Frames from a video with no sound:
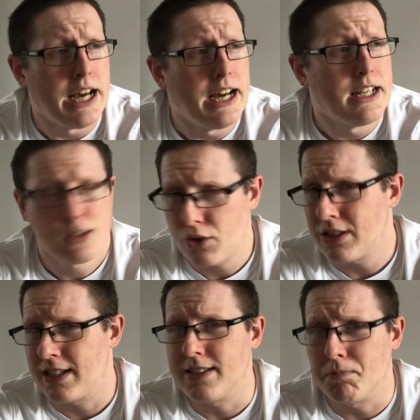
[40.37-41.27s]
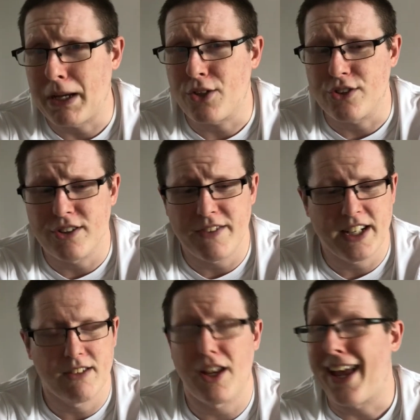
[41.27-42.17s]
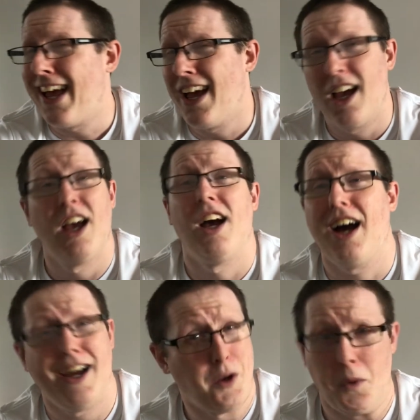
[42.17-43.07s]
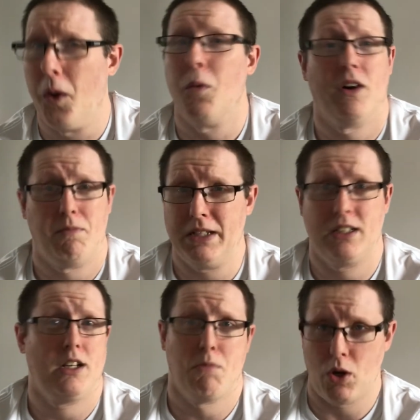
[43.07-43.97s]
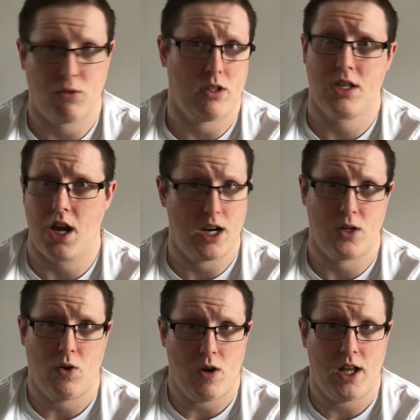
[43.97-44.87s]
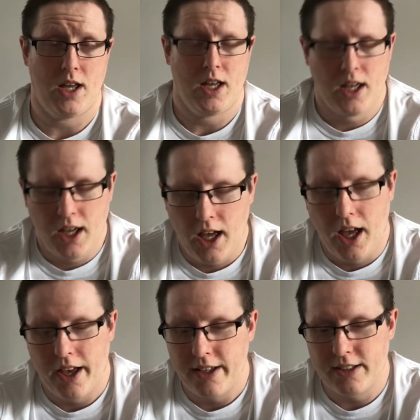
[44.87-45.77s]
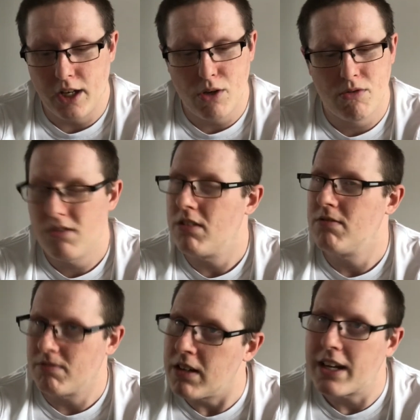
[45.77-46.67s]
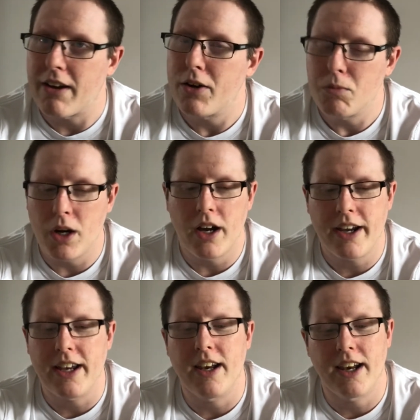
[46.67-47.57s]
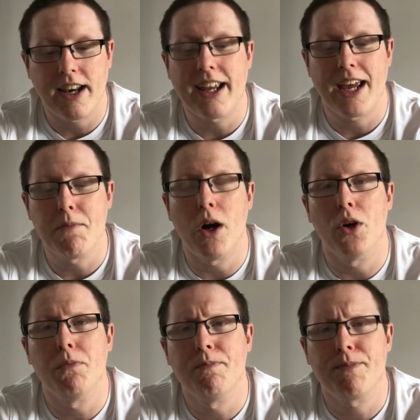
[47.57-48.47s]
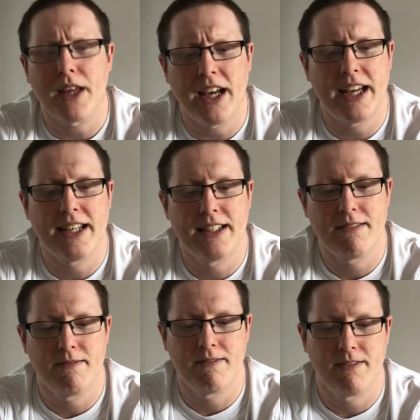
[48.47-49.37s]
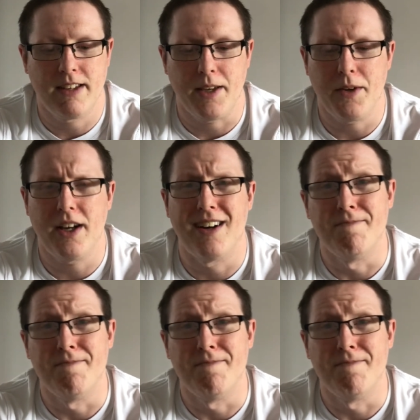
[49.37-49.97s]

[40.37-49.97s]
So I got sent some pictures of it and I was like, I don't know why I've been sent a box with a dinosaur on it. So I carried on working and I came home and here we are.